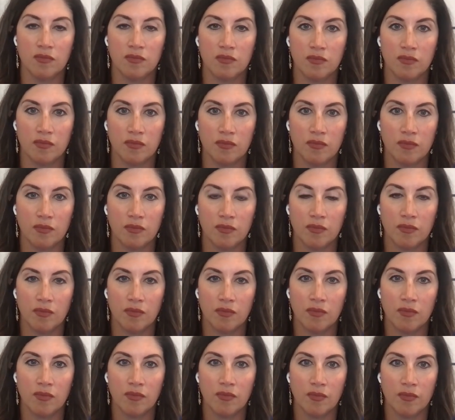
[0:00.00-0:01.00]

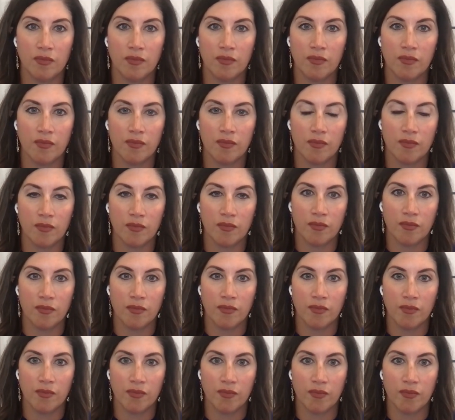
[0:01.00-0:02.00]

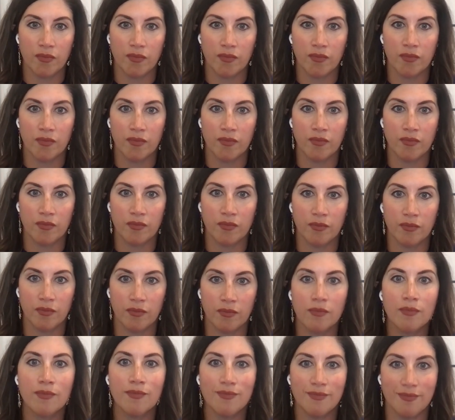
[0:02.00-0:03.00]

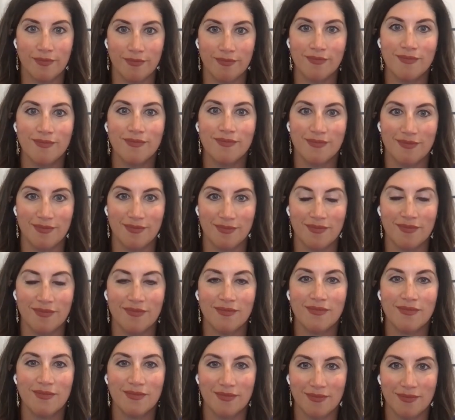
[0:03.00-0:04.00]

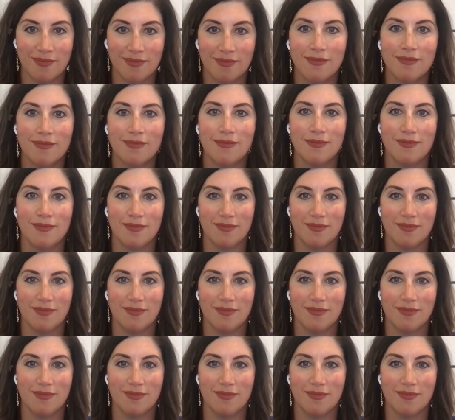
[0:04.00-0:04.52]
The person shown says nothing.